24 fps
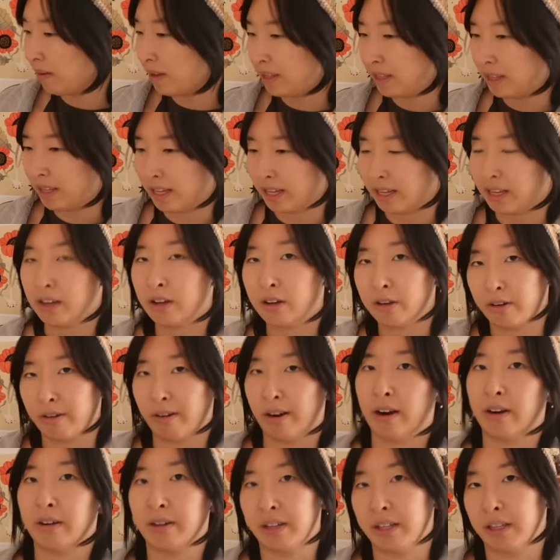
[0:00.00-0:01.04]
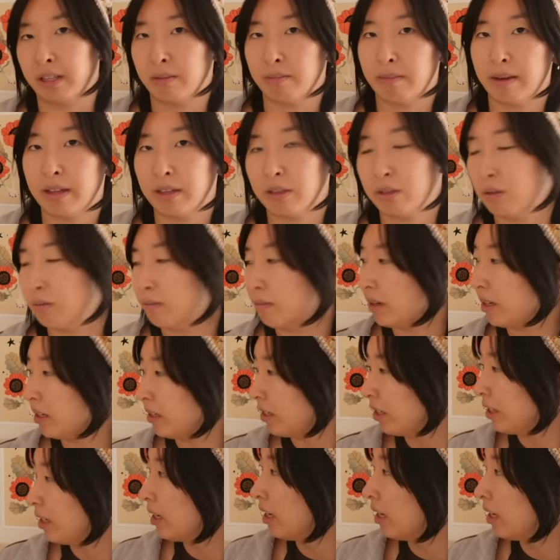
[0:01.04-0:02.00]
be like crowding the bed too much.